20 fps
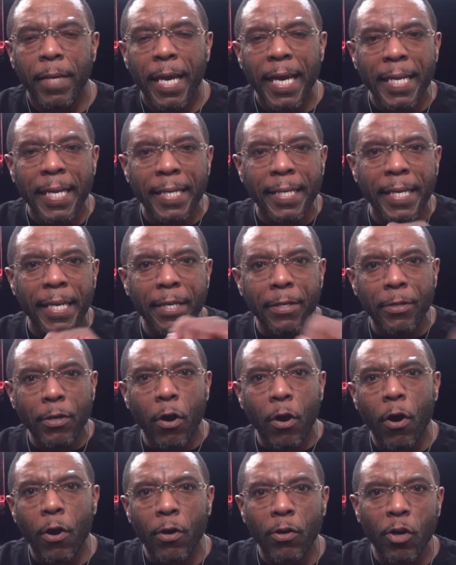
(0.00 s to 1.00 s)
And it didn't
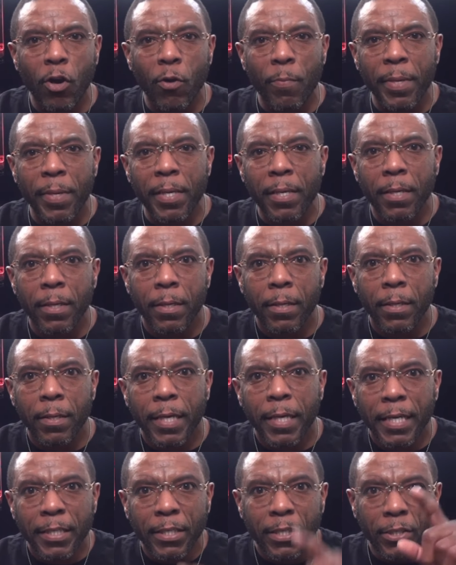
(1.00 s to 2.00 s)
dawn on me
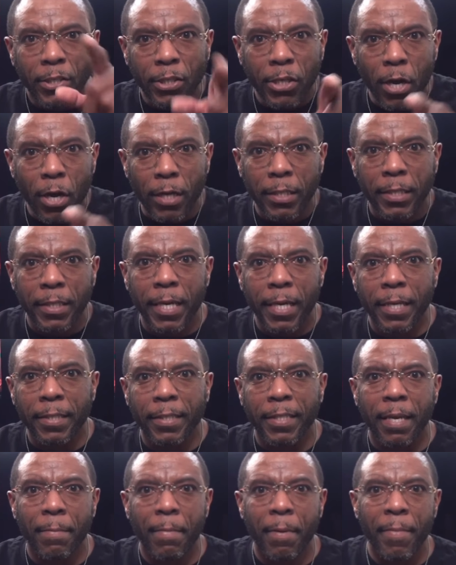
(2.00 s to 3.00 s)
until Chuck said
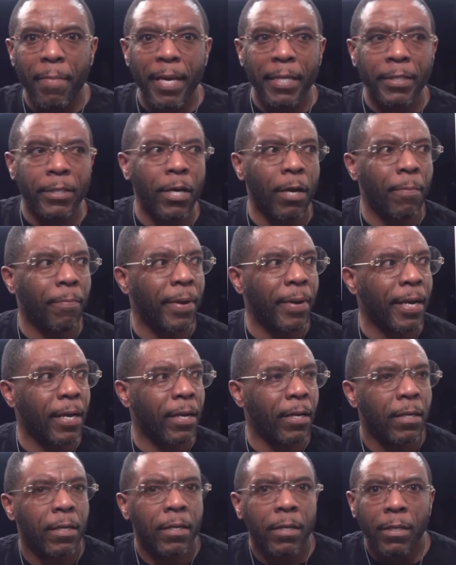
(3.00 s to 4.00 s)
something. My man Chuck Baker.